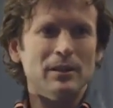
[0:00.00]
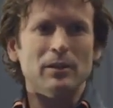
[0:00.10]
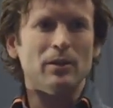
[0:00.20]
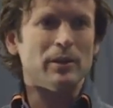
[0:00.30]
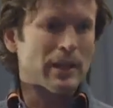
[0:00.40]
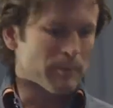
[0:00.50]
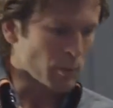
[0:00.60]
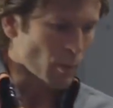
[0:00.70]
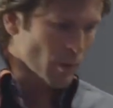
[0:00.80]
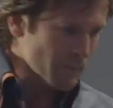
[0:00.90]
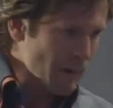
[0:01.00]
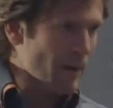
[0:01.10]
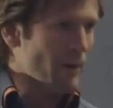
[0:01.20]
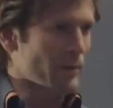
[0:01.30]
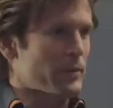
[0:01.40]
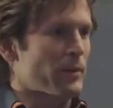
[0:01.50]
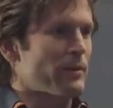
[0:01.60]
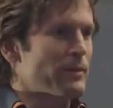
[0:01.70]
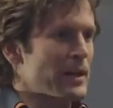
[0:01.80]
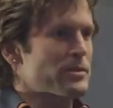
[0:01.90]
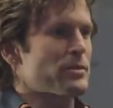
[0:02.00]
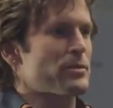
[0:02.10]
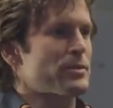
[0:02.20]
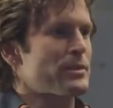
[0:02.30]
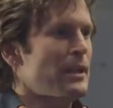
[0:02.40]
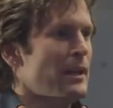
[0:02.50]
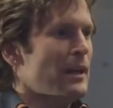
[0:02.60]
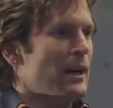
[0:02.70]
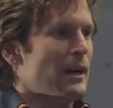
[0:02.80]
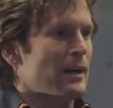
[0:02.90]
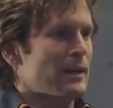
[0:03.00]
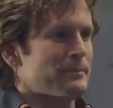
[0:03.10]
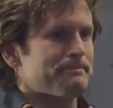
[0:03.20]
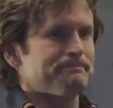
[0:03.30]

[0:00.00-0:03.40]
You know, you get them through word of mouth, your investors, uh,